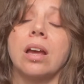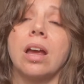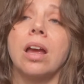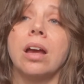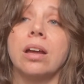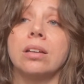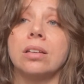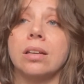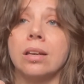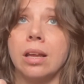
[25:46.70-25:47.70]
and
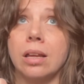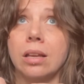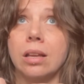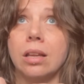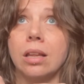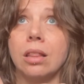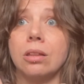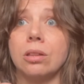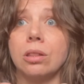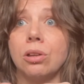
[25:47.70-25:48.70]
knit
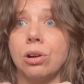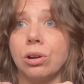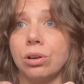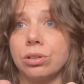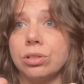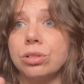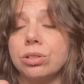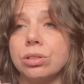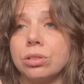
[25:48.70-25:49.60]
the large,